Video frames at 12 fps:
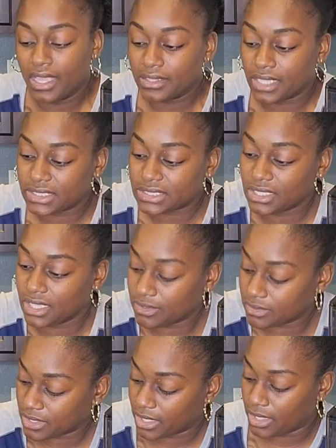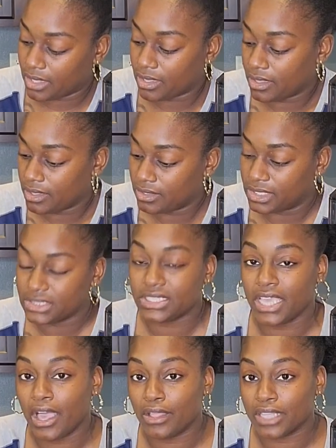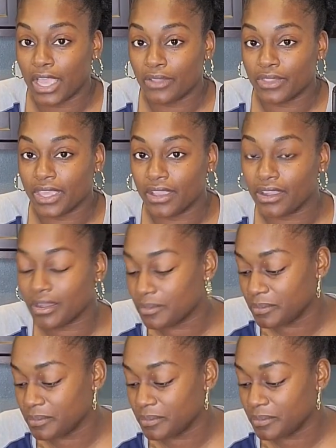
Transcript: That's another thing. Let's see how loud they are.